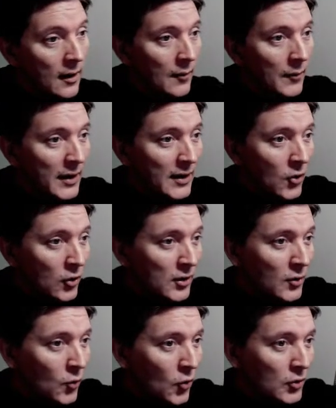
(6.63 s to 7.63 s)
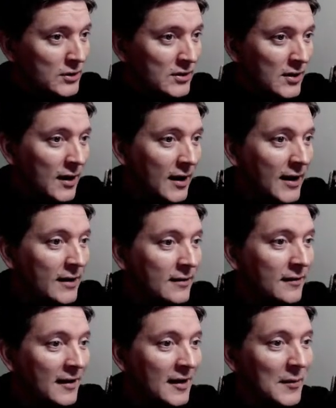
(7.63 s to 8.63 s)
by Colin Watt and
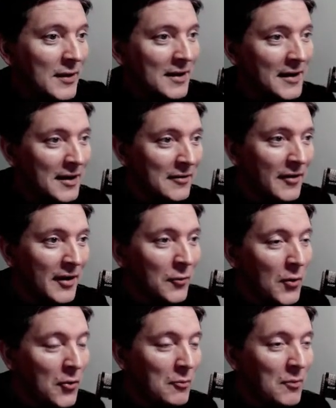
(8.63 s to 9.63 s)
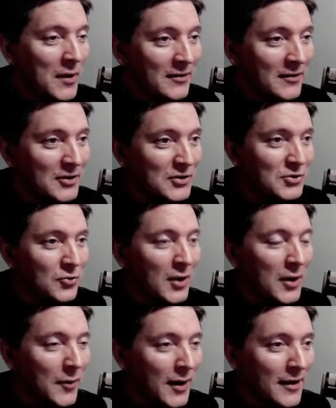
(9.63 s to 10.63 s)
Amy Canavan. Welcome back to the show.
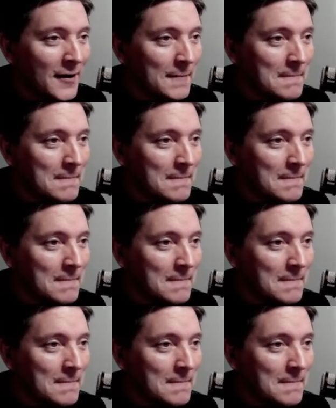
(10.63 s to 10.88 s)
How are you?